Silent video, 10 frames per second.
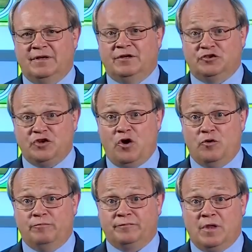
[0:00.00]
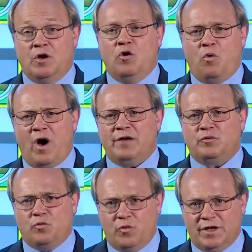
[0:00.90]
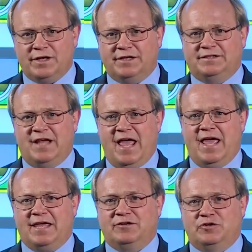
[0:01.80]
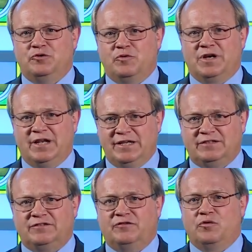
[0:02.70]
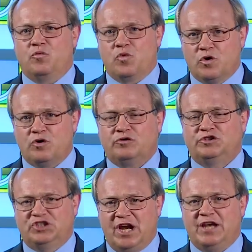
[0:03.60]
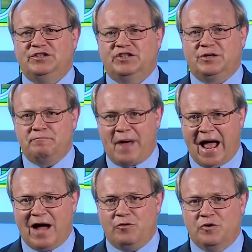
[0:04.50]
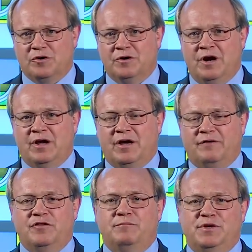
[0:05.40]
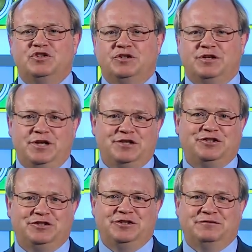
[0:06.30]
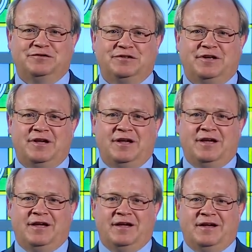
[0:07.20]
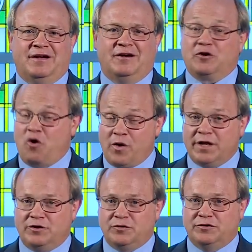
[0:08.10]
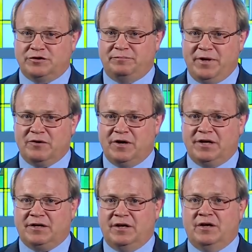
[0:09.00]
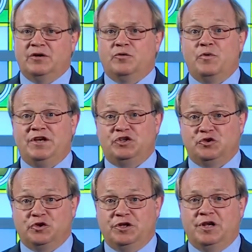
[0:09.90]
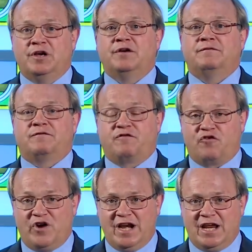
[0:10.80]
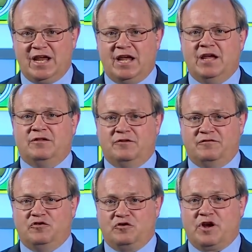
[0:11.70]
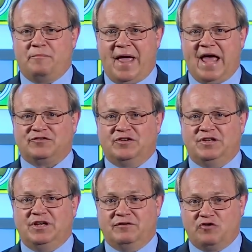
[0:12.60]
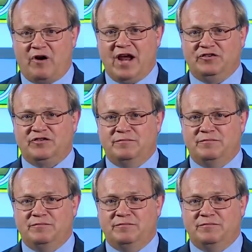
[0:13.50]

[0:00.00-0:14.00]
So, what will it take to release the world changing power of the mission initiatives? according to the Spirit, we should free the full capacity of Christ's